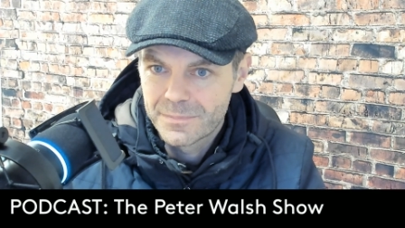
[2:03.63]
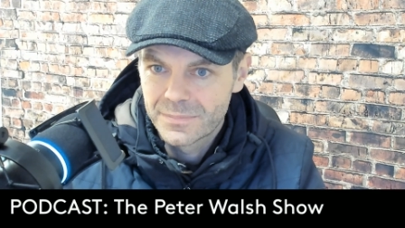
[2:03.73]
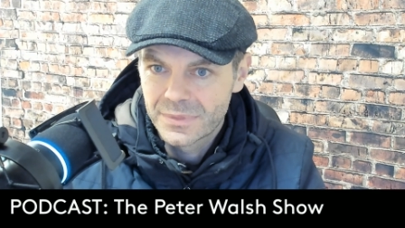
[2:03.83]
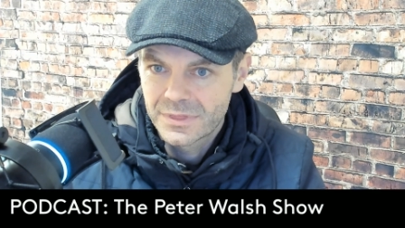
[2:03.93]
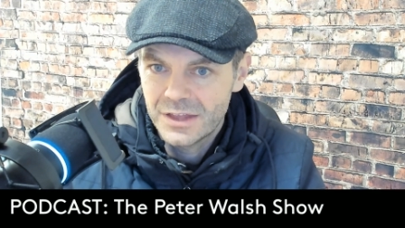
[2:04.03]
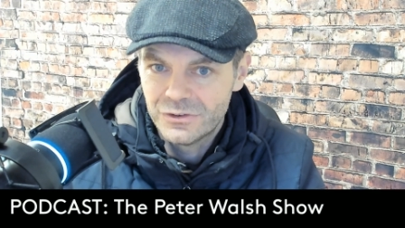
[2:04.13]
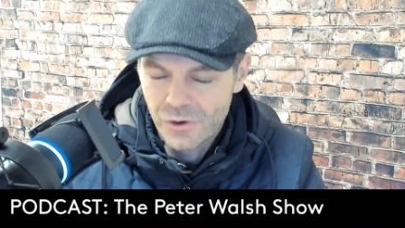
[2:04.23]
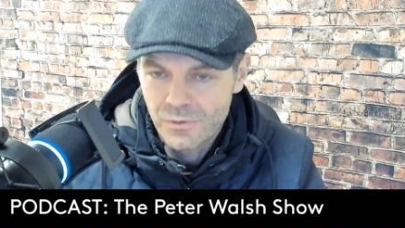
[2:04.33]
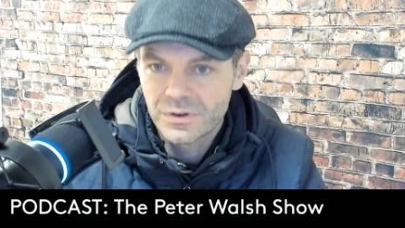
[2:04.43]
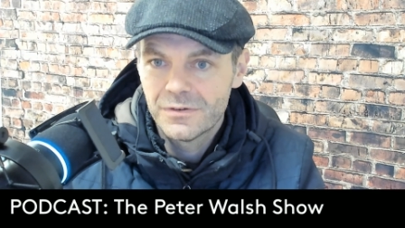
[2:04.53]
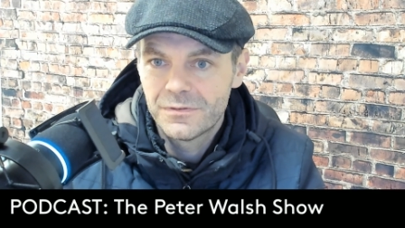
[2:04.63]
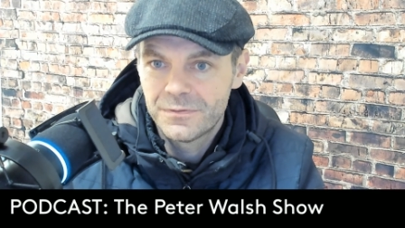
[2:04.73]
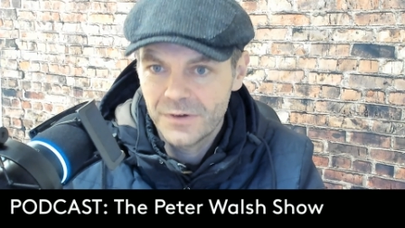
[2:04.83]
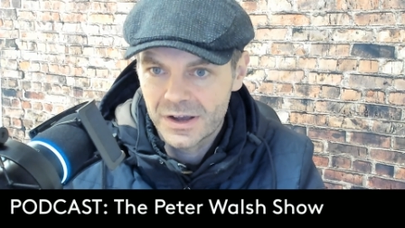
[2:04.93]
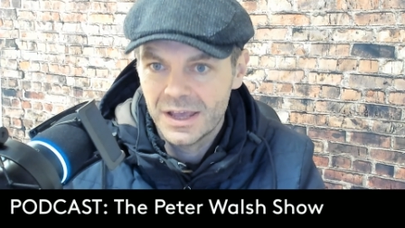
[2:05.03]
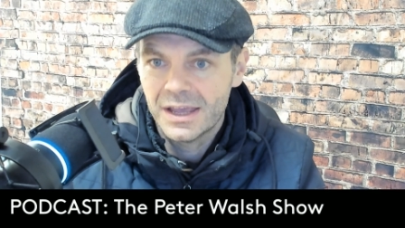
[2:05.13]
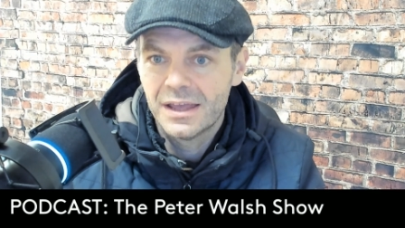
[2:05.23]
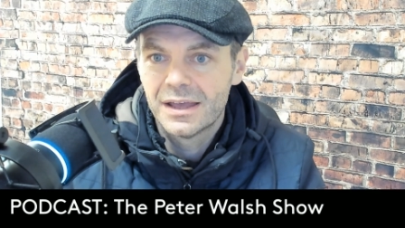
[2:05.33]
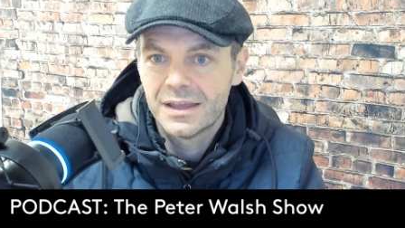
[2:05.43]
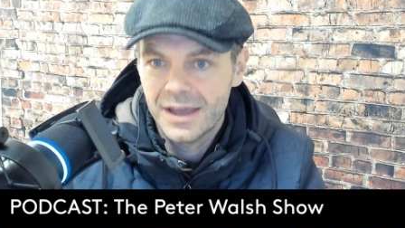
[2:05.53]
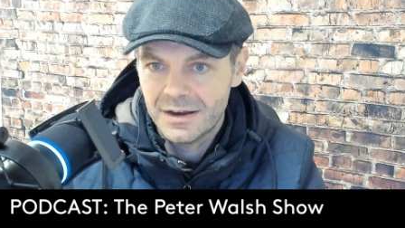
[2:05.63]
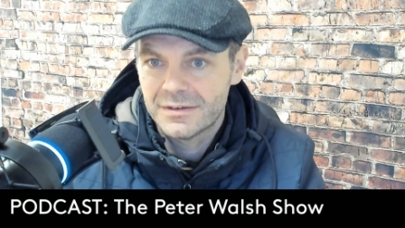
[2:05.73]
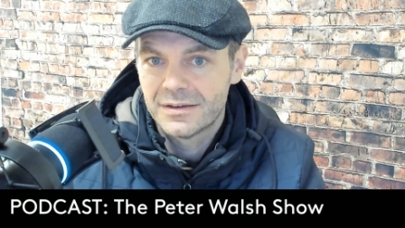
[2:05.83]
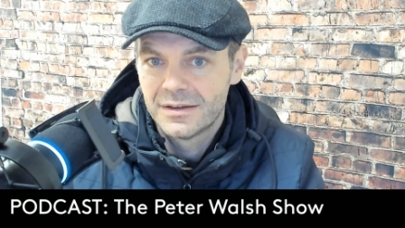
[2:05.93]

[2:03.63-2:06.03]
They don't fucking get it.